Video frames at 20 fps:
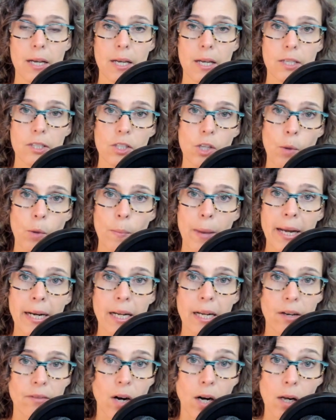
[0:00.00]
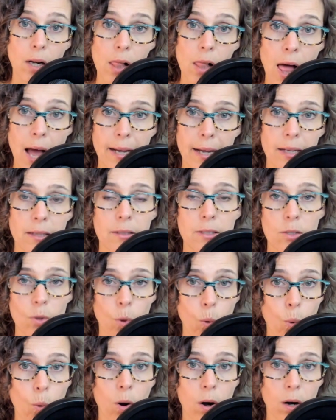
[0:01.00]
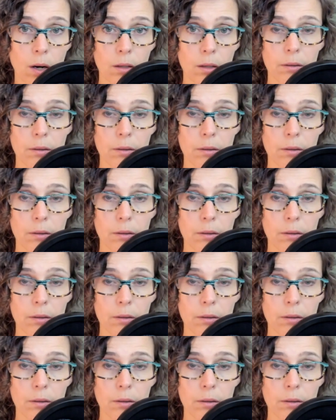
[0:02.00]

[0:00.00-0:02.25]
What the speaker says: So many of our clients, or